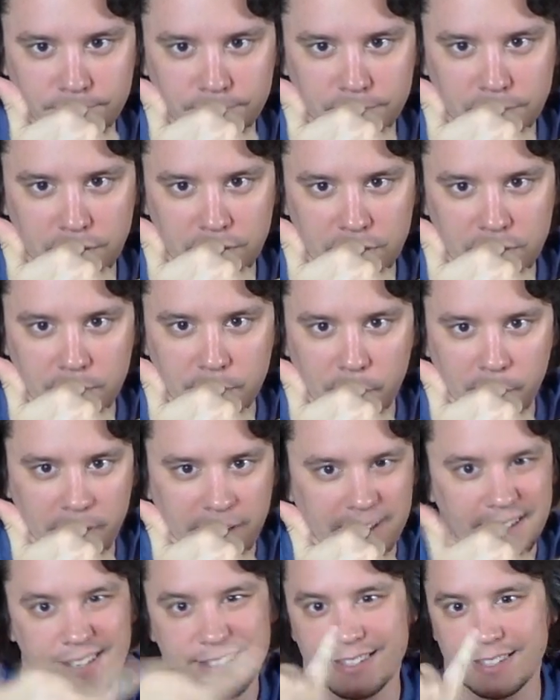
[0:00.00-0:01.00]
plus a couple
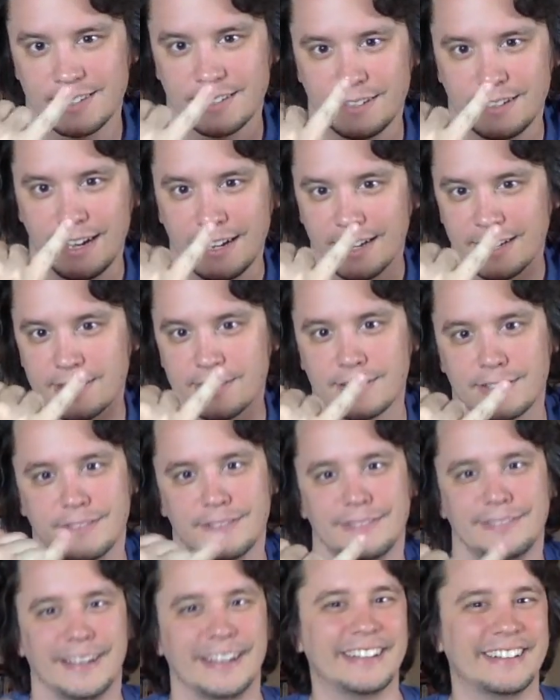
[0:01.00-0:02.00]
pinkies, I guess.
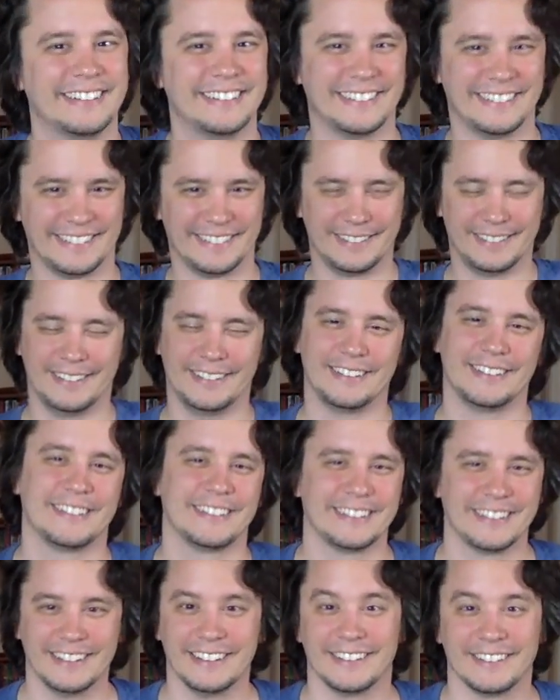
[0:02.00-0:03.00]

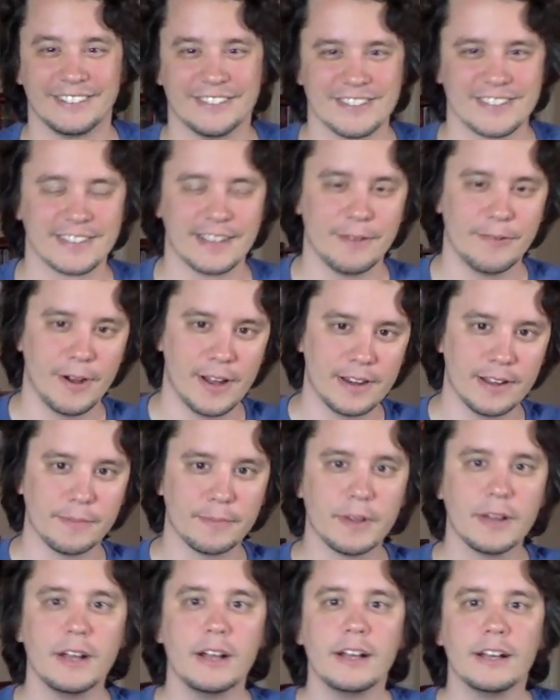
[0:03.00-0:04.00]
And of course, I wind up
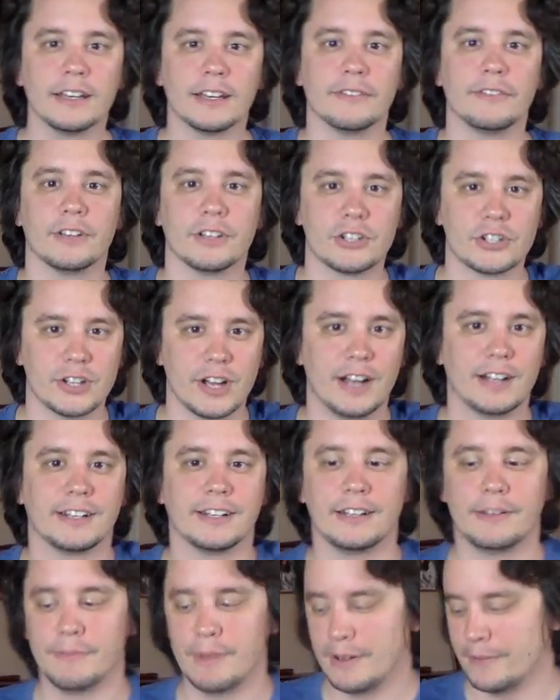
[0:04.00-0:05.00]
giving a
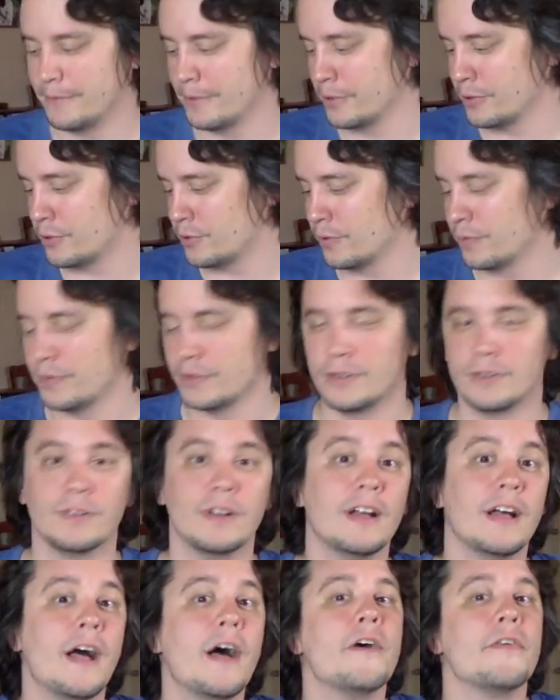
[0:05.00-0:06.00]
shaka in my first review.
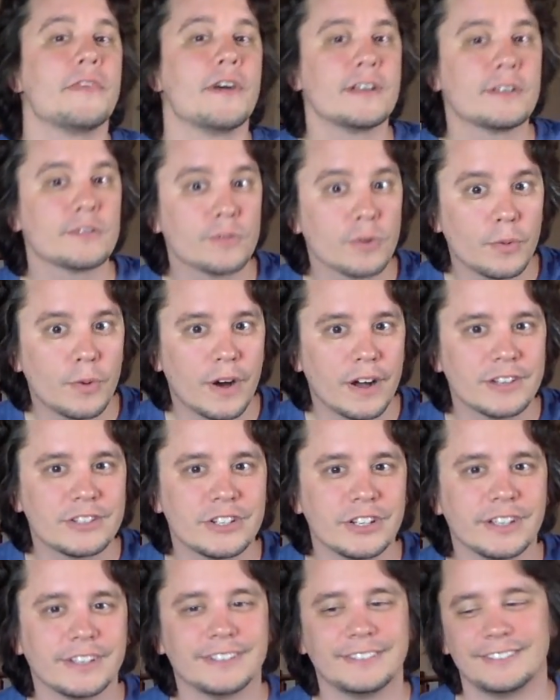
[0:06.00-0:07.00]
Thanks for
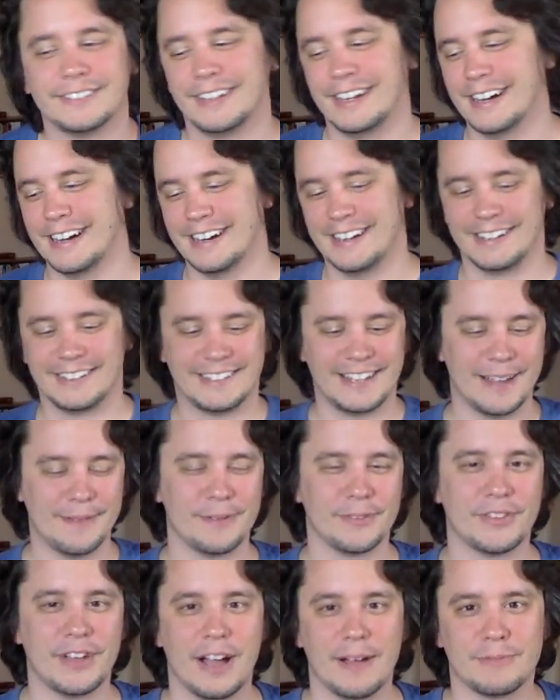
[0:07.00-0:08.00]
watching
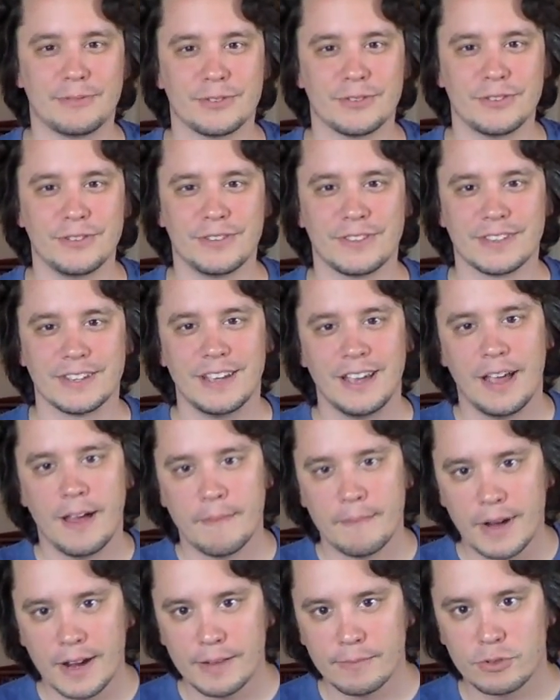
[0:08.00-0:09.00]
Tabletop Truths.
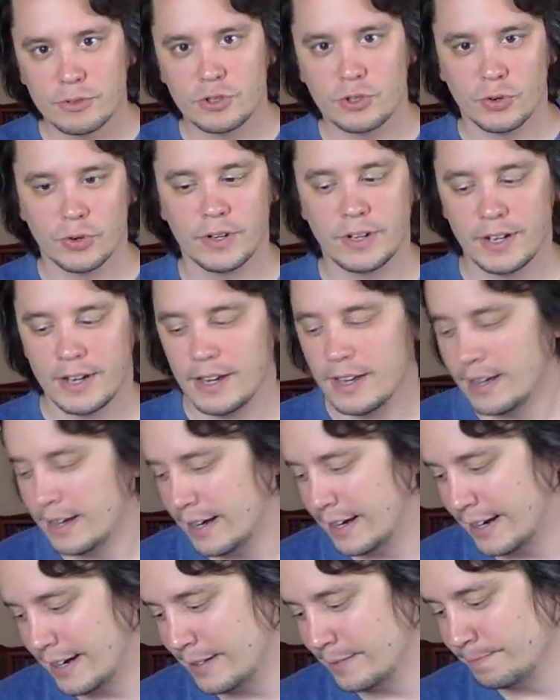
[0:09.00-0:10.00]
My name's Jordan.
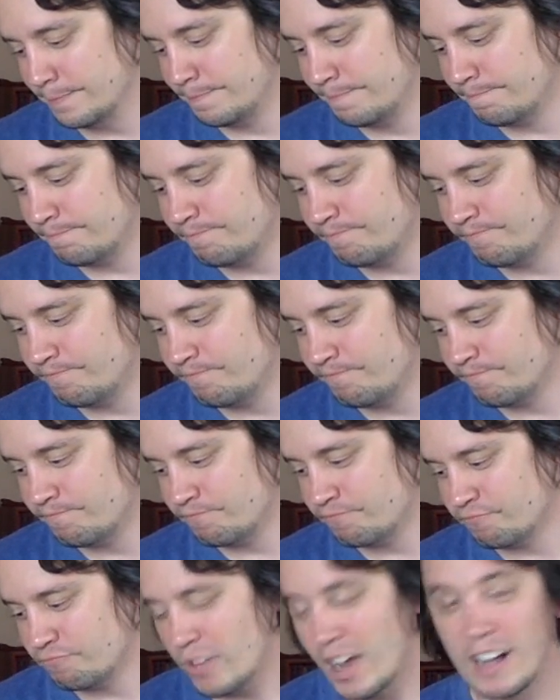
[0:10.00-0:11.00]

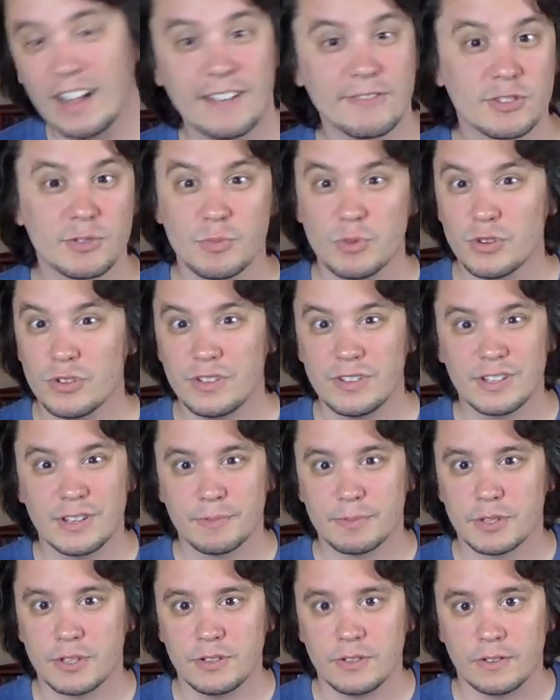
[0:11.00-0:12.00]
I'll have some more of these
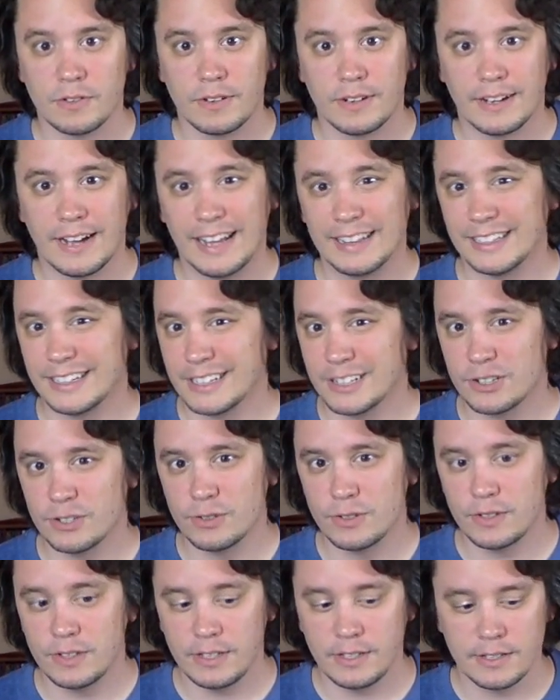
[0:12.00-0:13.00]
up soon. I like
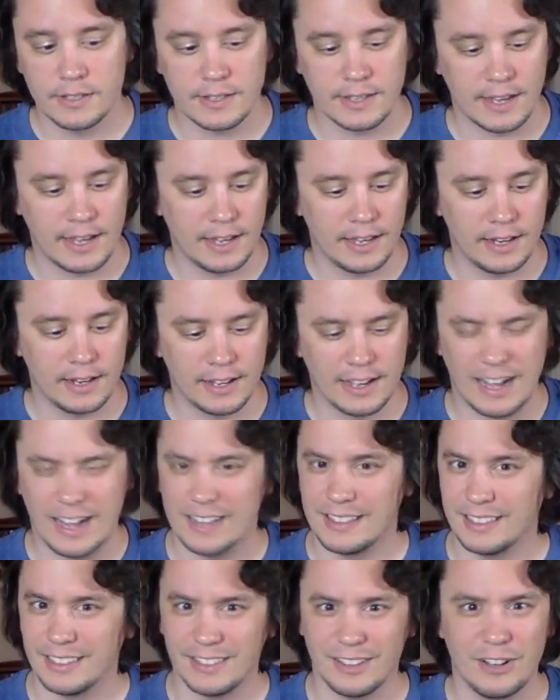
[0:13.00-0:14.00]
doing these, and
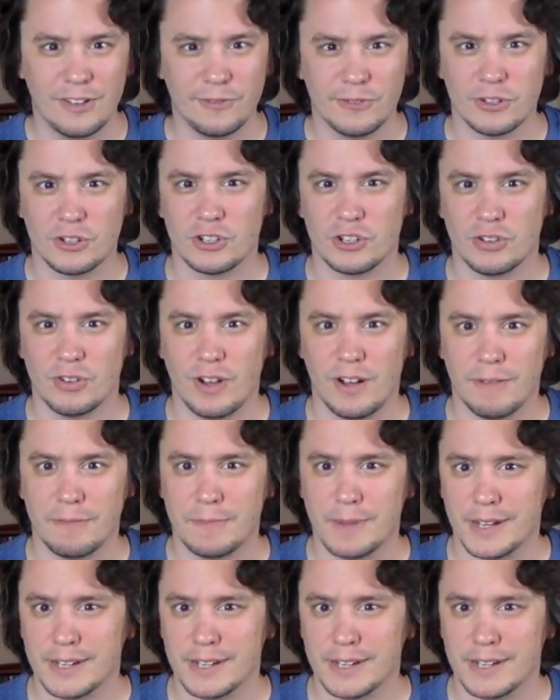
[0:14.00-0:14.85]
I'd love to show off my